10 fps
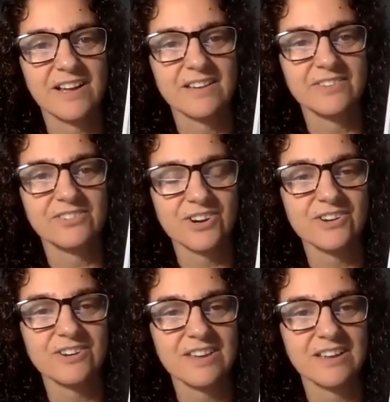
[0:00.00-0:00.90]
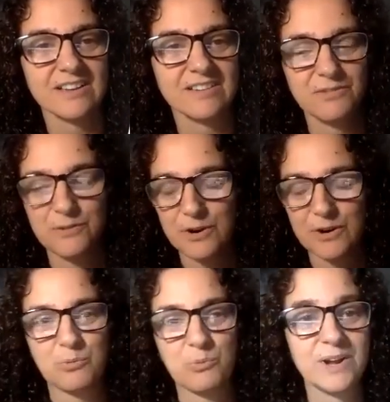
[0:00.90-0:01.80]
a starter kit
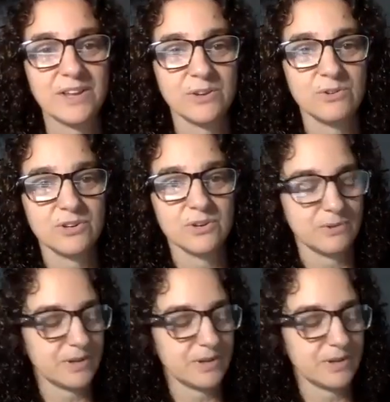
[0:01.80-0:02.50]
for what you do.